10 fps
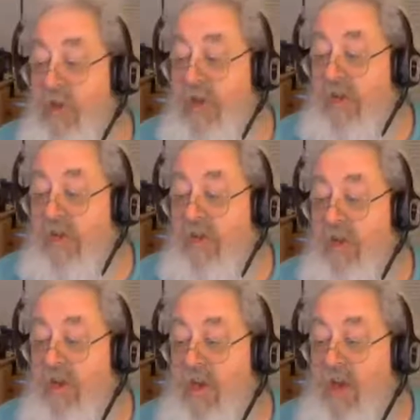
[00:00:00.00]
week,
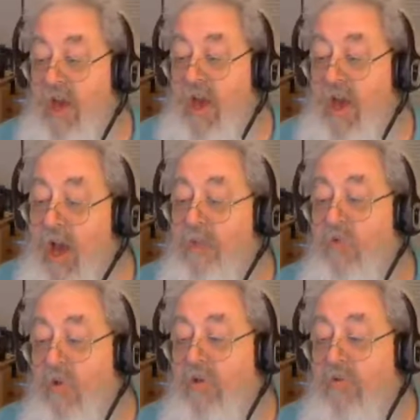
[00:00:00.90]
I'm
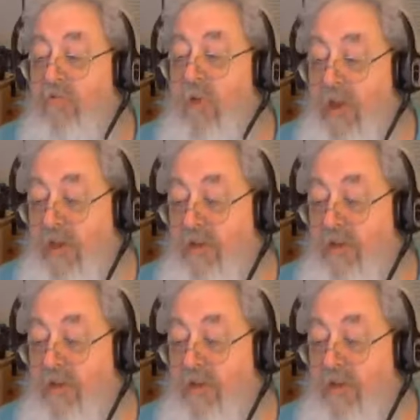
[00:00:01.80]
going to write.